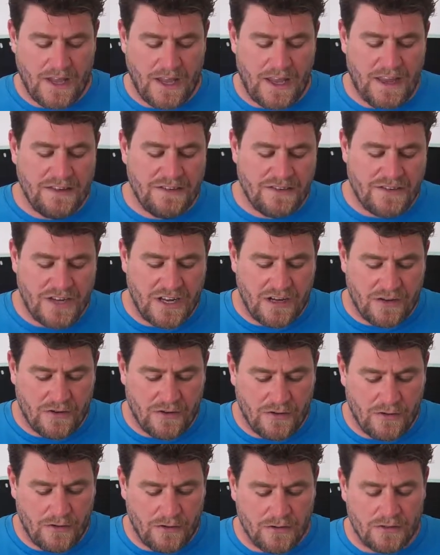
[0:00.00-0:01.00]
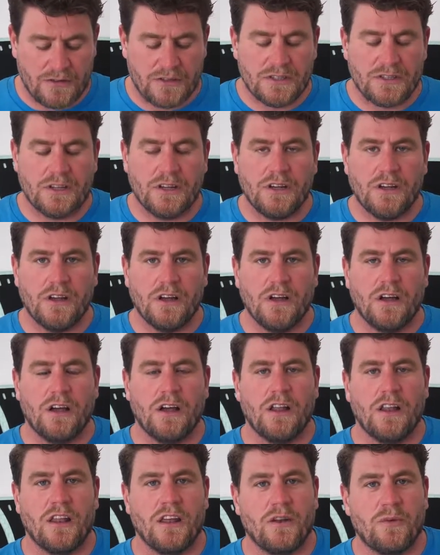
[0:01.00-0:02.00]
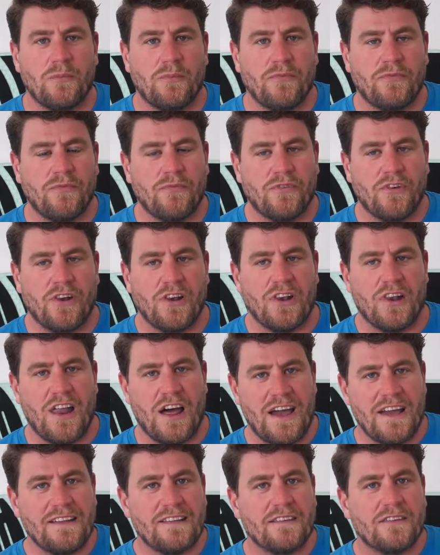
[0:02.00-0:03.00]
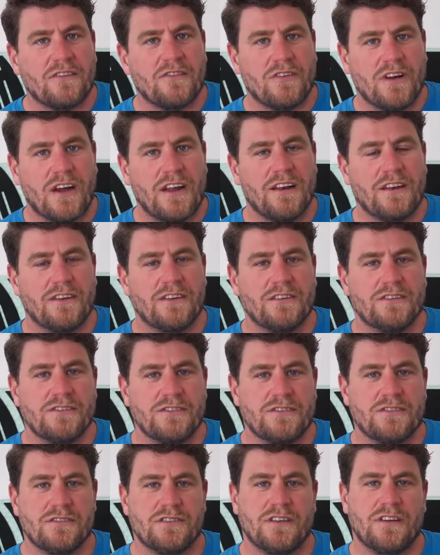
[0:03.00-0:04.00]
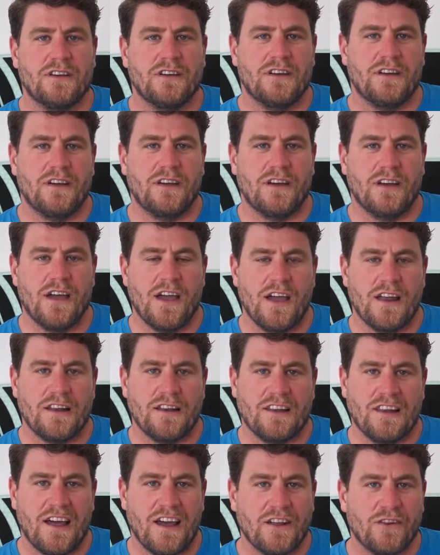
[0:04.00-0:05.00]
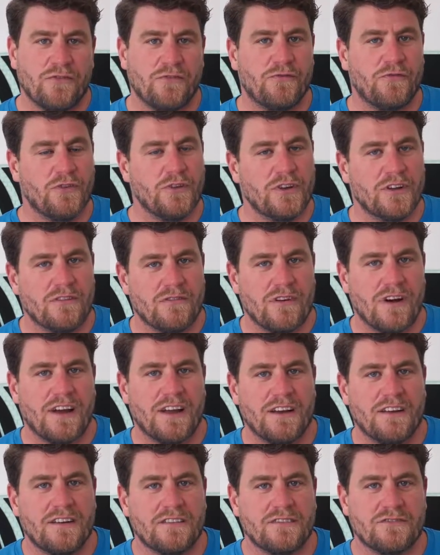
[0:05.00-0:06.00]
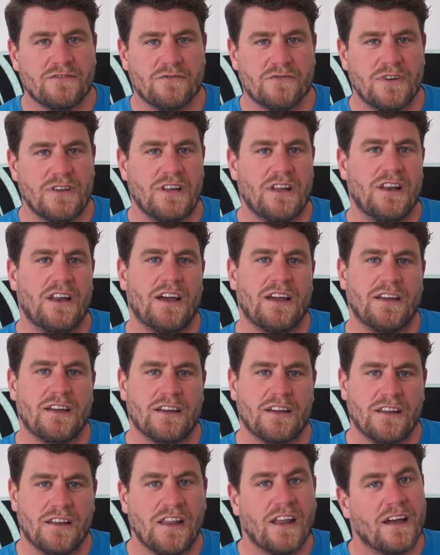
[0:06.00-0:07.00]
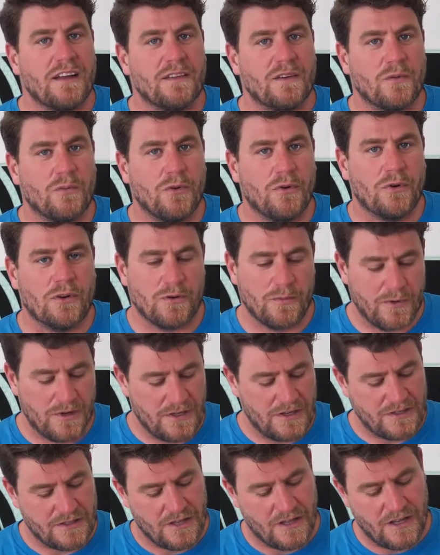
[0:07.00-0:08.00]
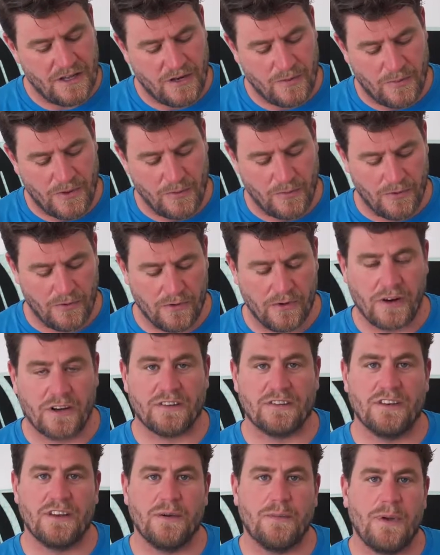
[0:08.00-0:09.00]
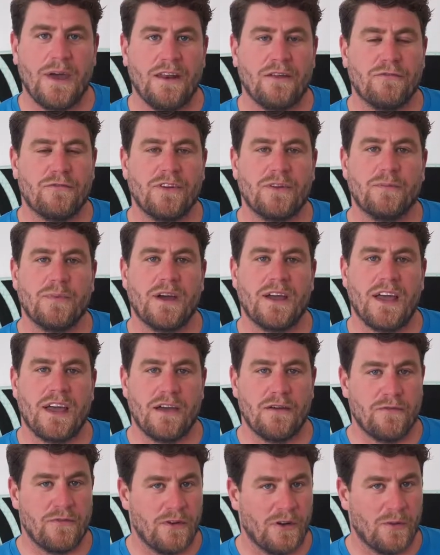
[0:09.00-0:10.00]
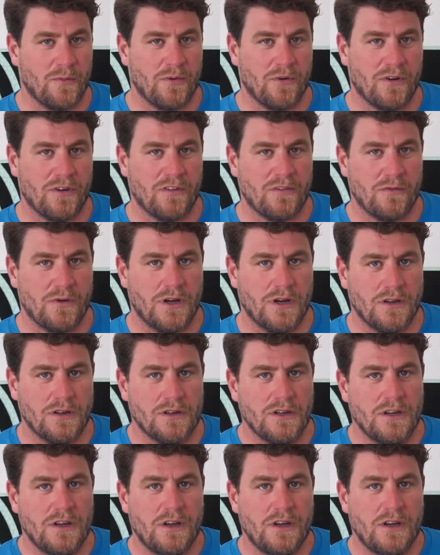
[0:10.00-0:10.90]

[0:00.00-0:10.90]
In general, a lot of lighter riders and light-footed riders really like a lighter board, but there's a lot of people who actually benefit by a heavier board as well.